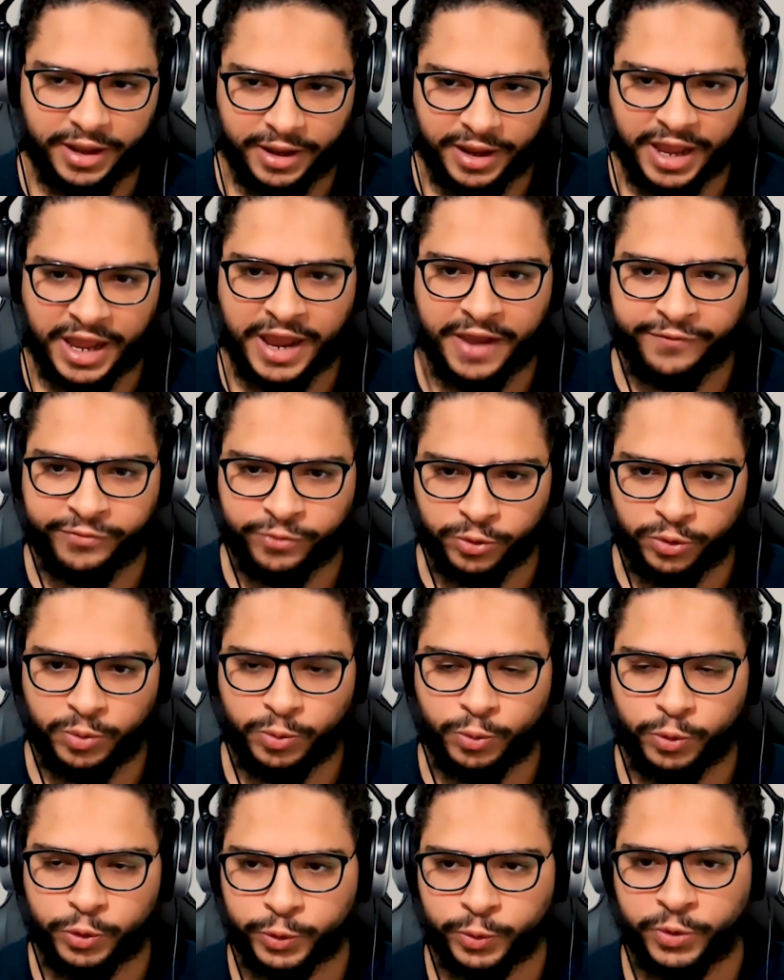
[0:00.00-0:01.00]
have to do
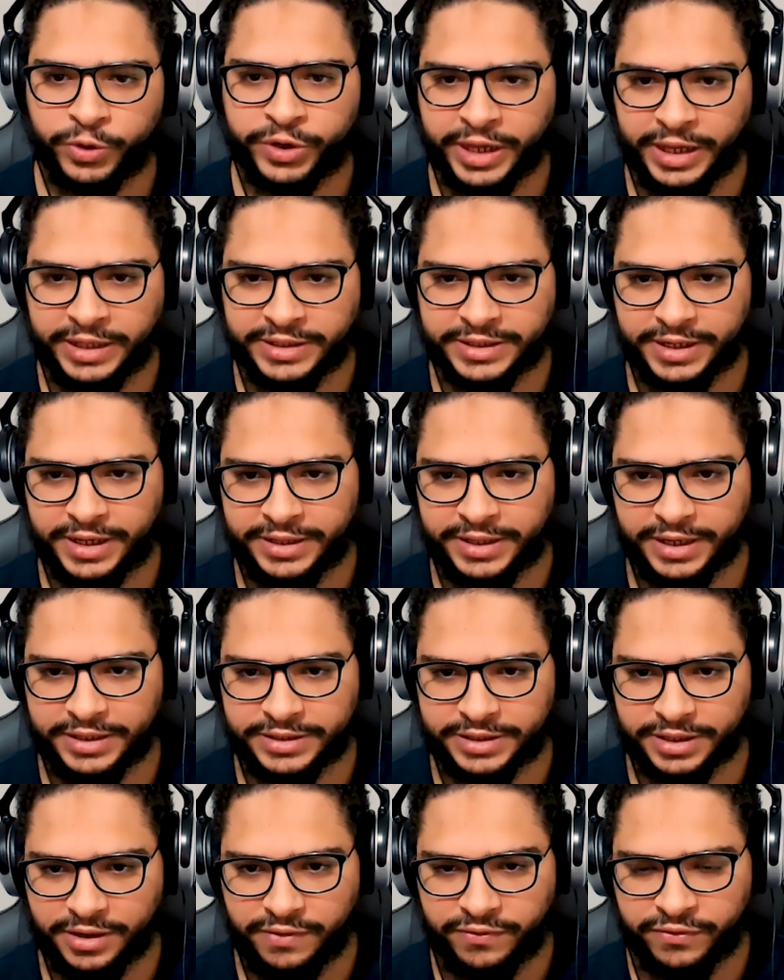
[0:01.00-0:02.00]
more work in the data
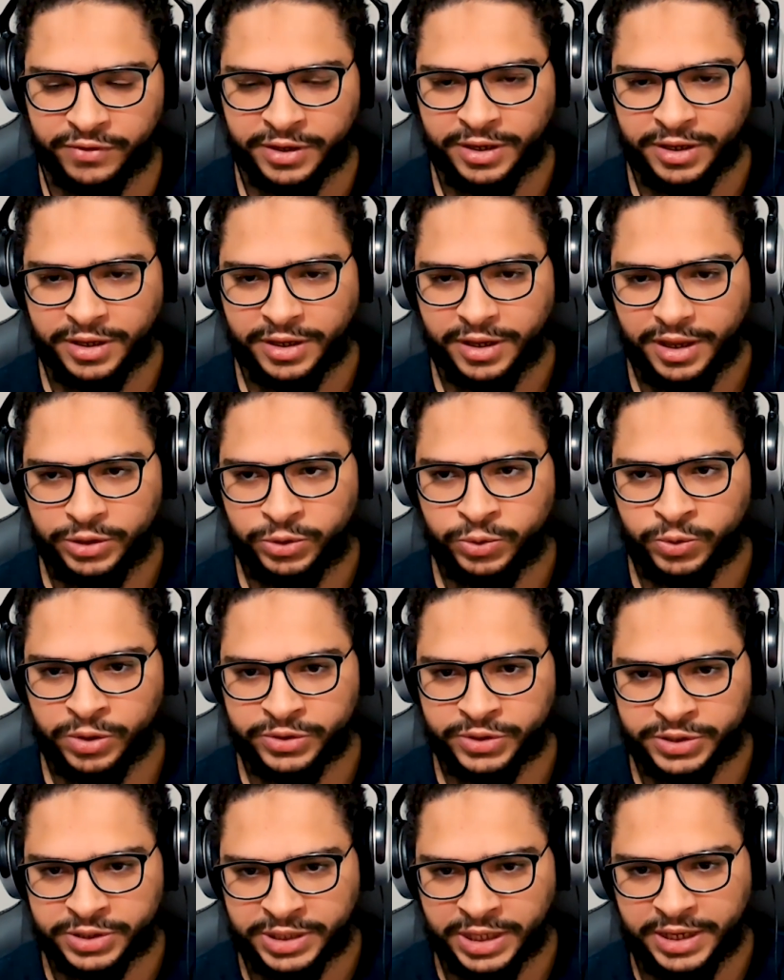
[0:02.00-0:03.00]
itself to
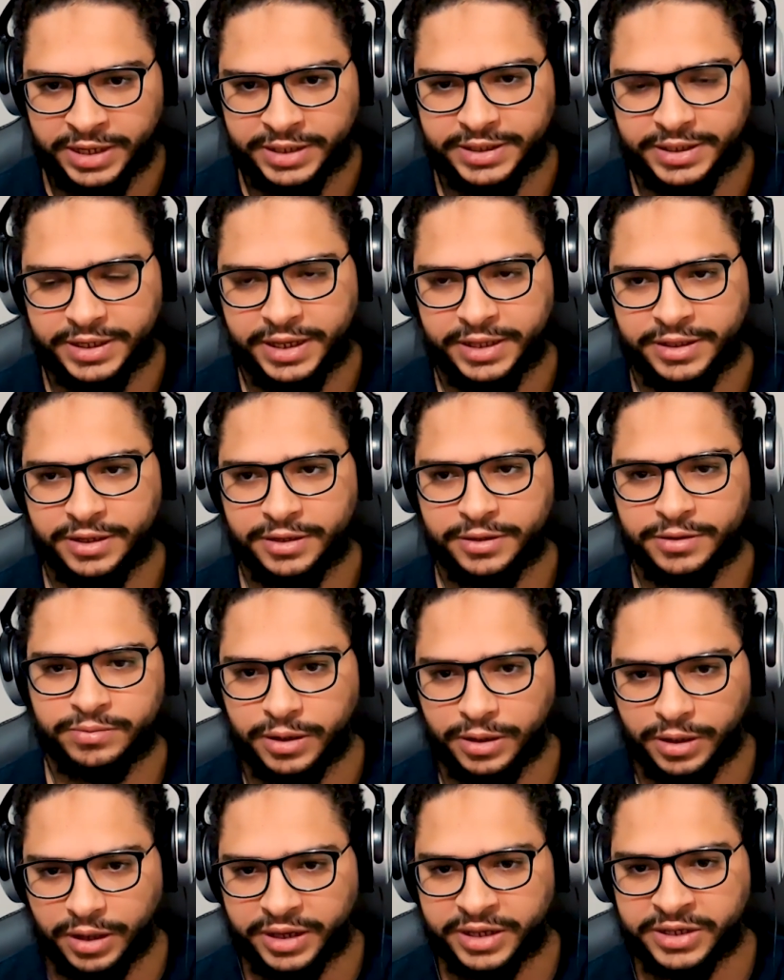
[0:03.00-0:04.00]
understand the data,
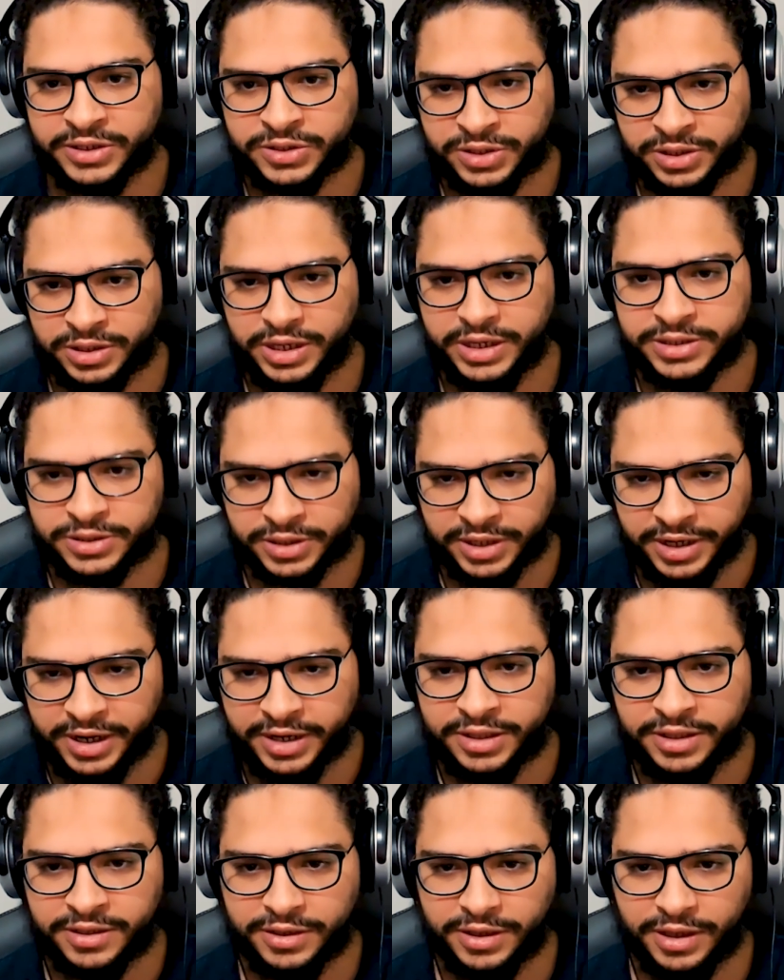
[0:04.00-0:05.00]
like
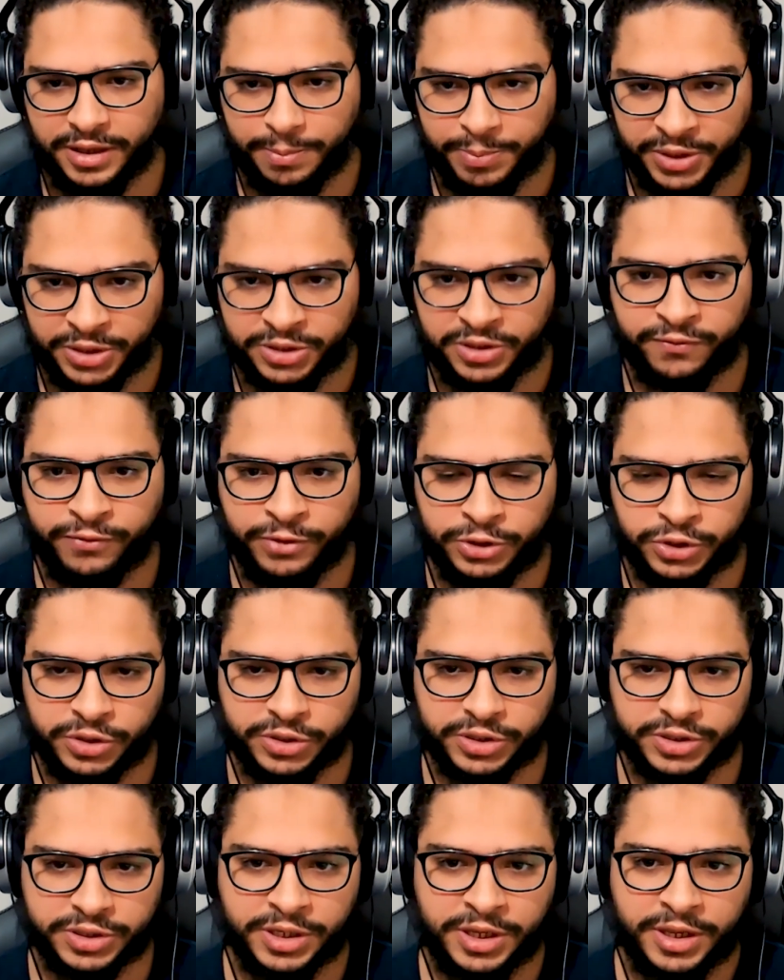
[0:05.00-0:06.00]
extract better
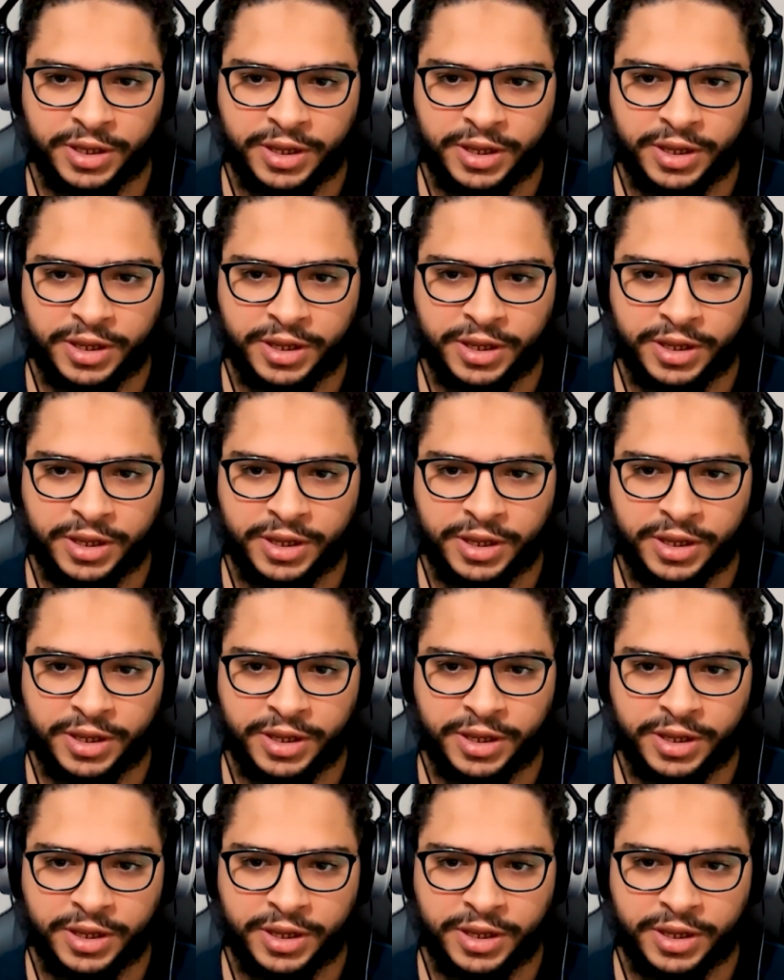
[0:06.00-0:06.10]
features.